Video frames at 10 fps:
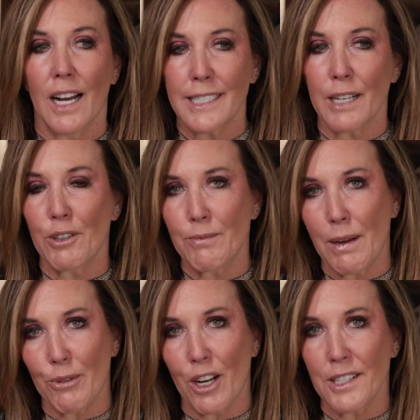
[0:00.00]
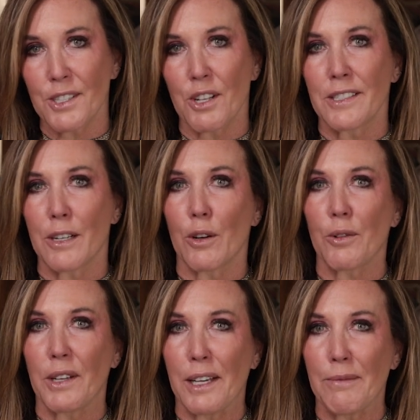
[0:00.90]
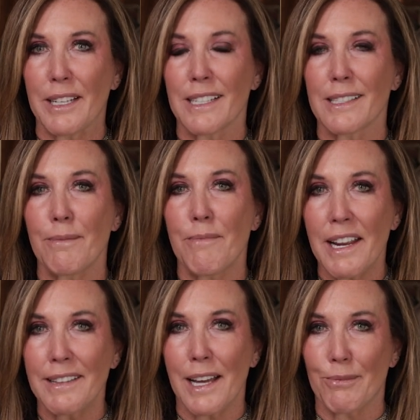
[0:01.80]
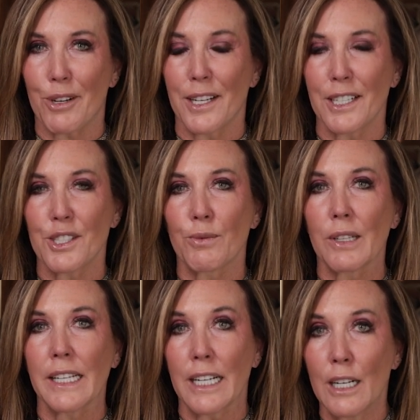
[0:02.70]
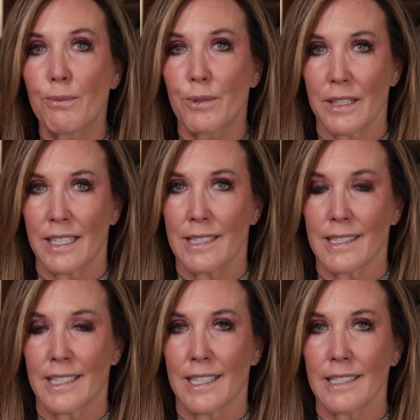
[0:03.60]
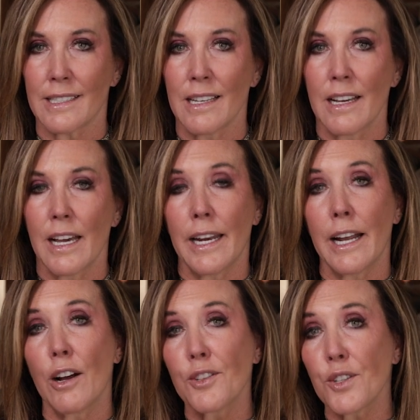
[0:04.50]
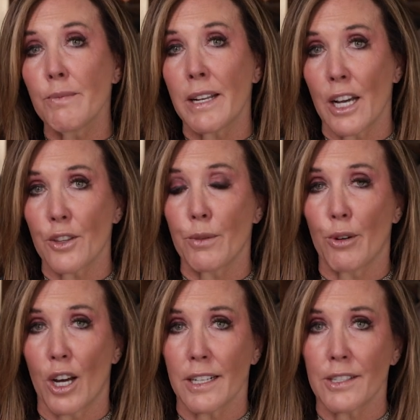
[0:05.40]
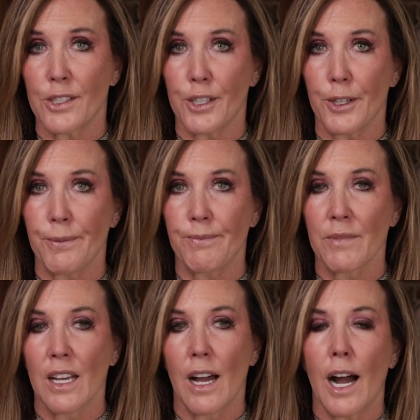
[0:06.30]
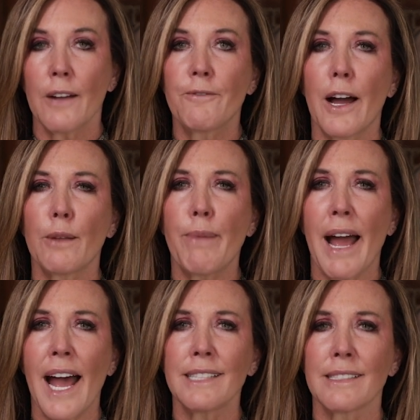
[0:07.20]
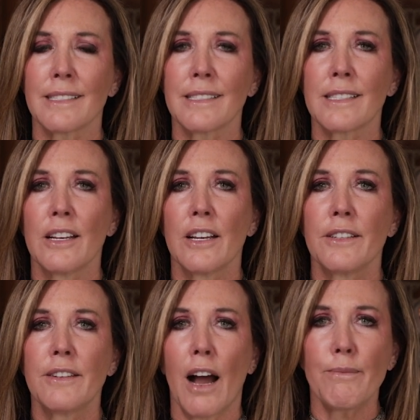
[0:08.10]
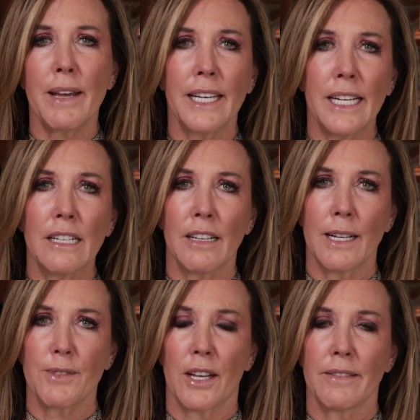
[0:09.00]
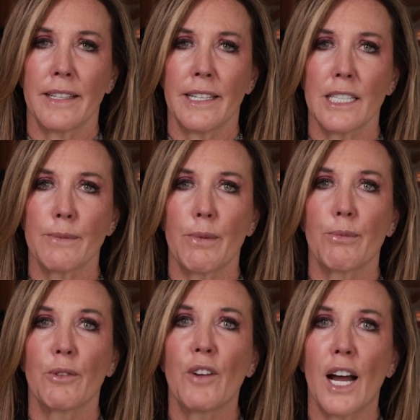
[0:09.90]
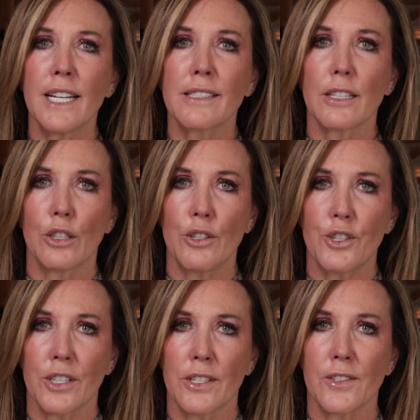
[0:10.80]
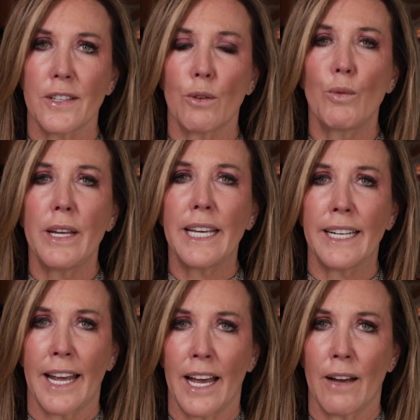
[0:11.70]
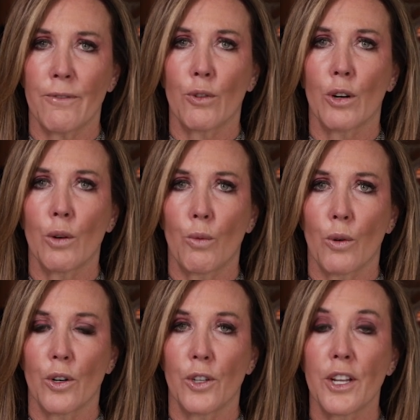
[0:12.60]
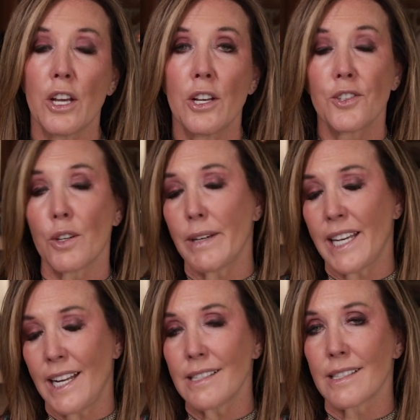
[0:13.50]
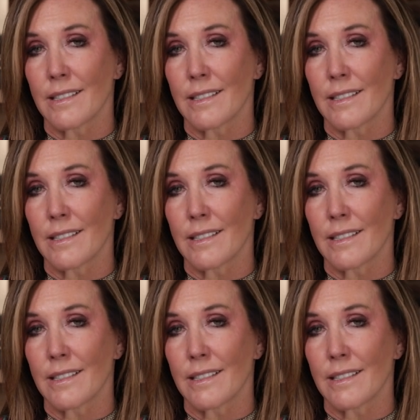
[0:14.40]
I take one of my products called Zero In because I made that product to really help with these things, and I also made other products too. I filed patents, not making claims on things, but providing solutions that we can have for our world so we can